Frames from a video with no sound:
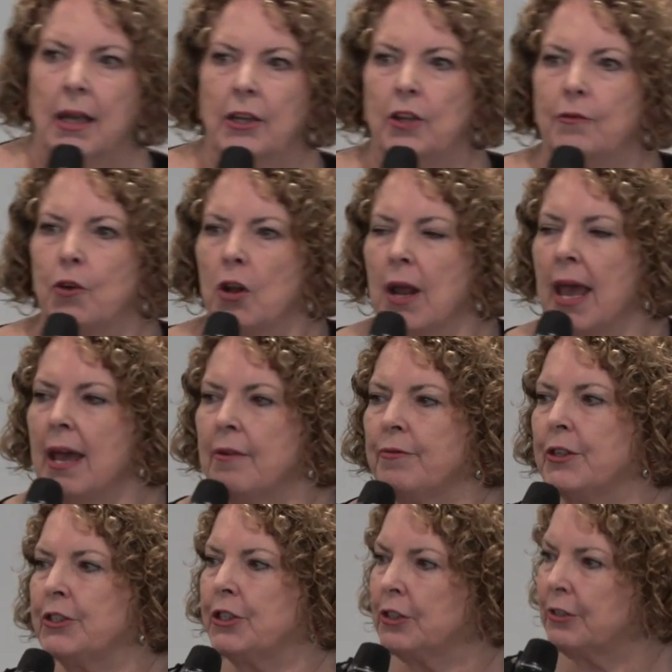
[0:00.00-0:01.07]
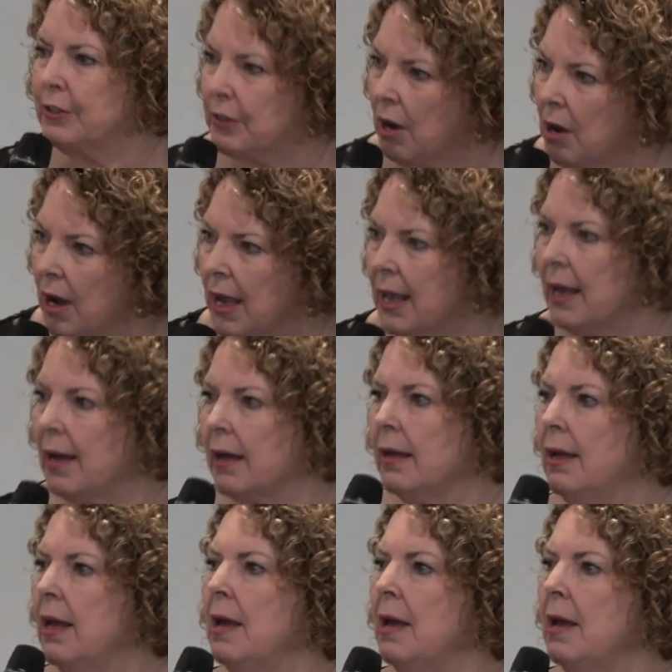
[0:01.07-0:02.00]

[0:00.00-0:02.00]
You've got to have the desire.